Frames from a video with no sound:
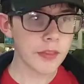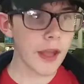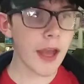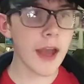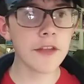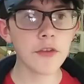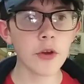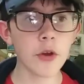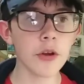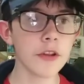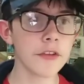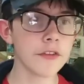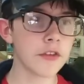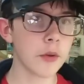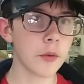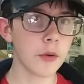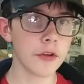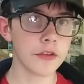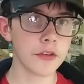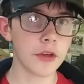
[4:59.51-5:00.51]
I totally see
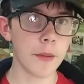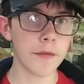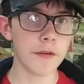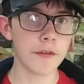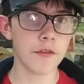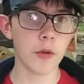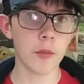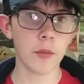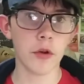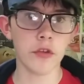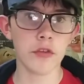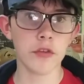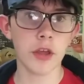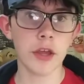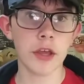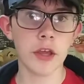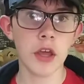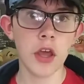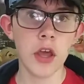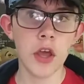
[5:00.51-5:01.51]
where he's coming from, where he's
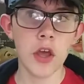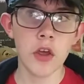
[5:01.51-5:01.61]
like,